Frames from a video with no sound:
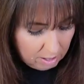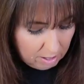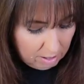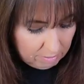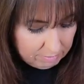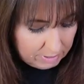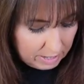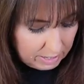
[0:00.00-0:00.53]

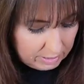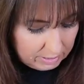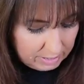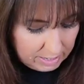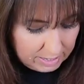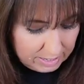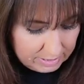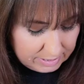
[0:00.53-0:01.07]
All right,
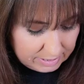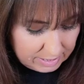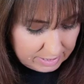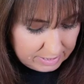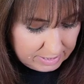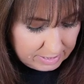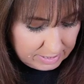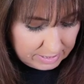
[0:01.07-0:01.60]
let's
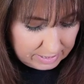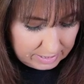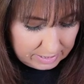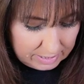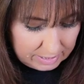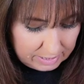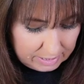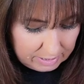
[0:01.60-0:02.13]

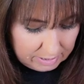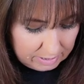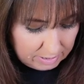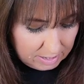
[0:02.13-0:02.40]
see.